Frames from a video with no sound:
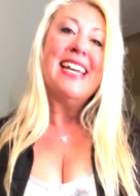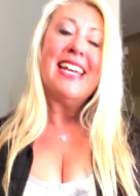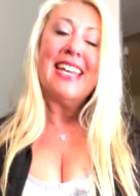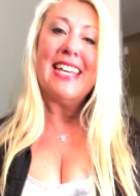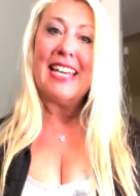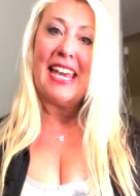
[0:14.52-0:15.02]

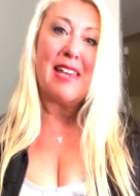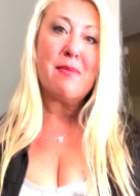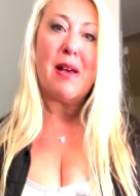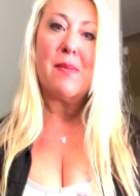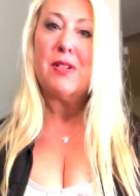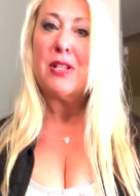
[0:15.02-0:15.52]
He came
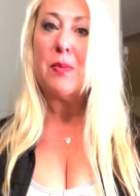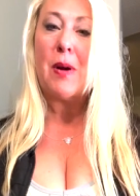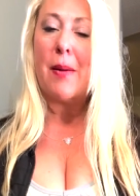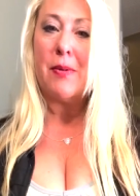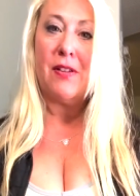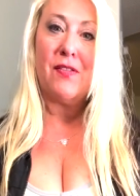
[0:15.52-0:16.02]
up to the
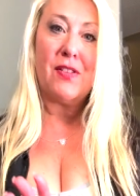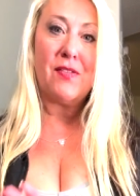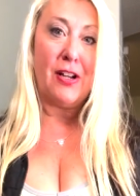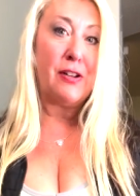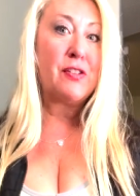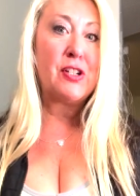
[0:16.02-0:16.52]
property for the
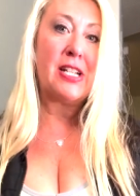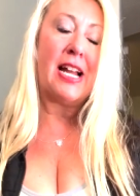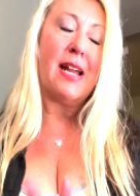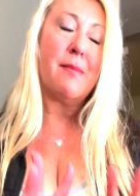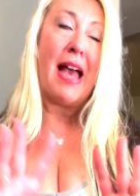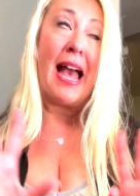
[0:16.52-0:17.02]
very first
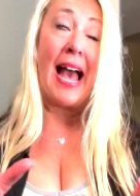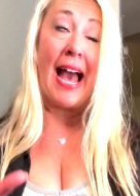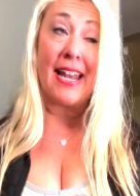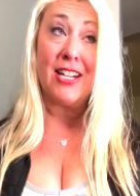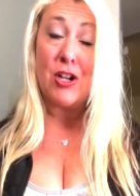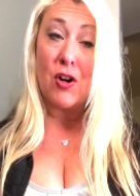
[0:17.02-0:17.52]
time,
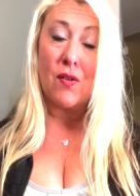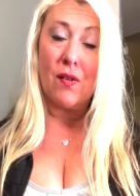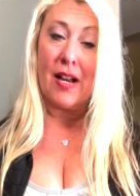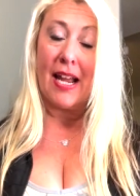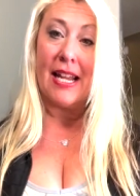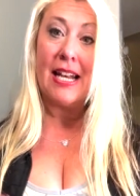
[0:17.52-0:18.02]
had an
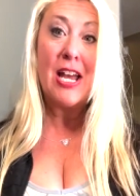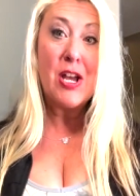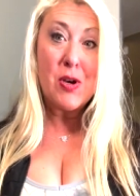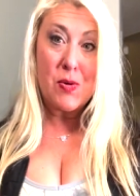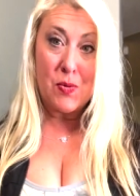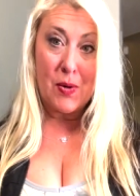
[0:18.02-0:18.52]
overnight
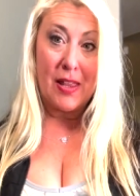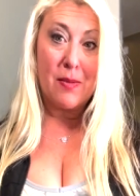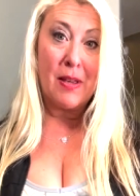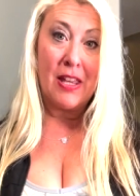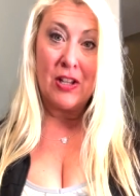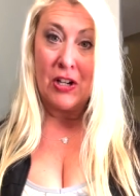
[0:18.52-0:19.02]
with
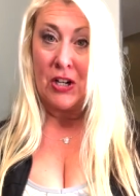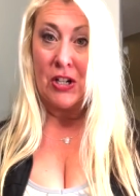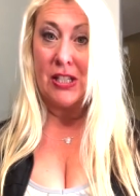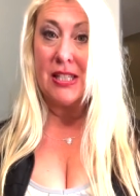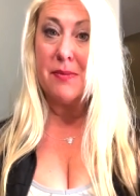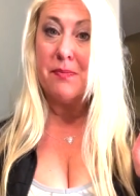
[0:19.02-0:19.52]
me and the
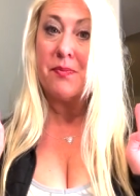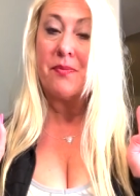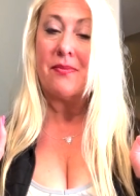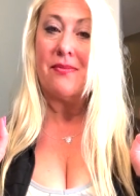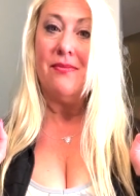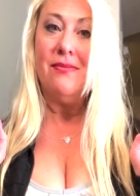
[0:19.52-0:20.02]
girls,
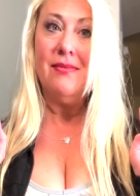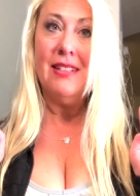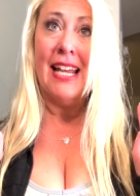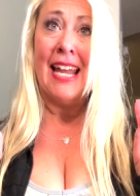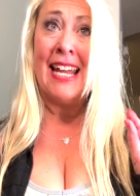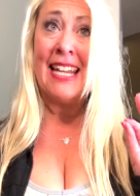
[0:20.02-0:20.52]

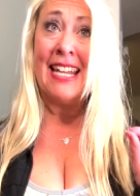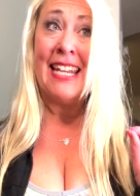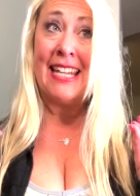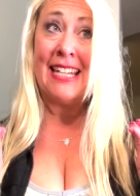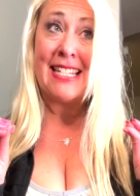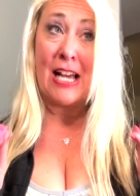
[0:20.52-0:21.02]
and
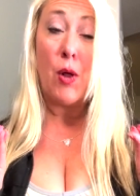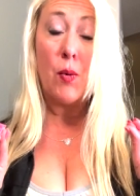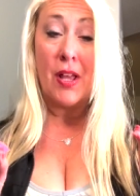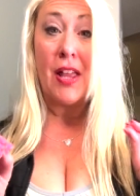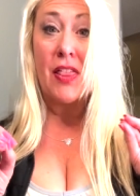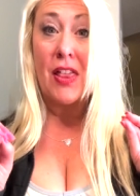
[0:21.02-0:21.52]
he dealt
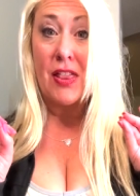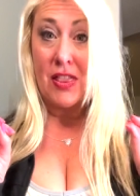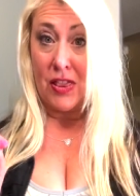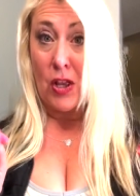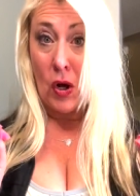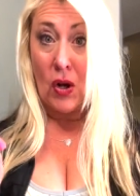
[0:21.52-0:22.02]
with
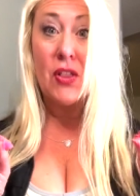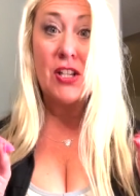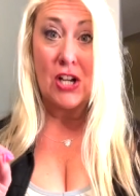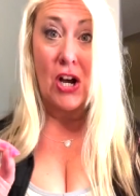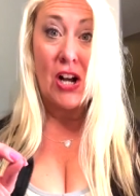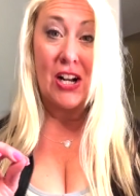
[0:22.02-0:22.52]
all the
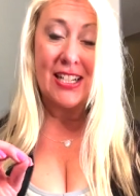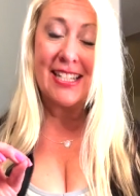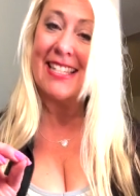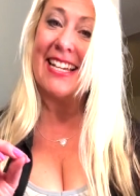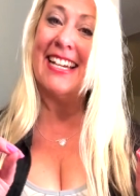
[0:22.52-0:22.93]
dogs.